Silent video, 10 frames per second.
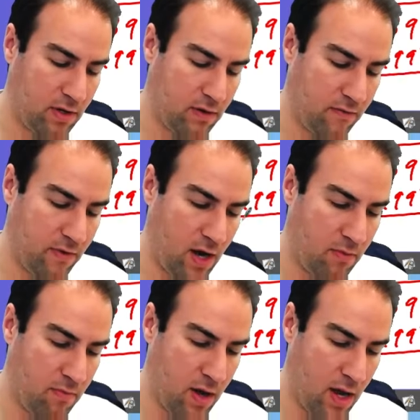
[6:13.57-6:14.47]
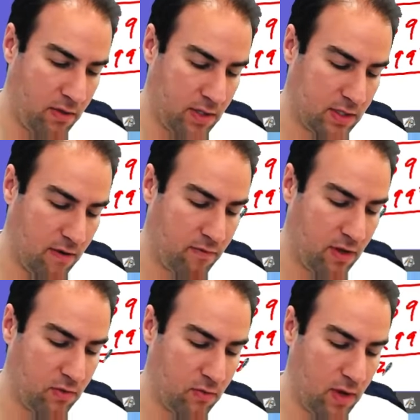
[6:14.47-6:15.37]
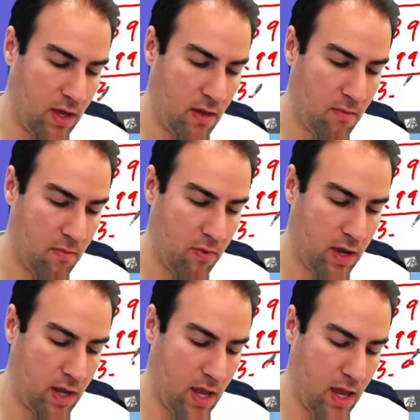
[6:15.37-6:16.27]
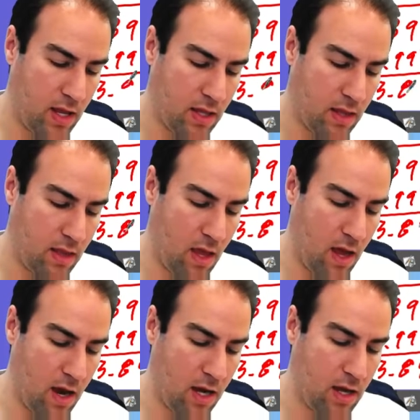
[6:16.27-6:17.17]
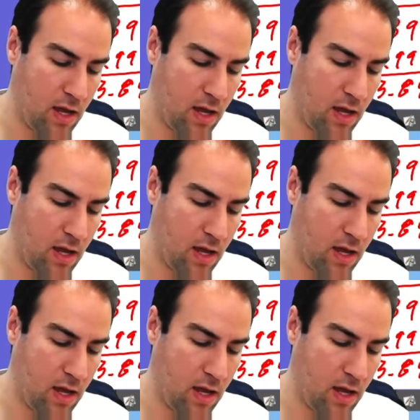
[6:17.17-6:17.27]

divided by the 73.89,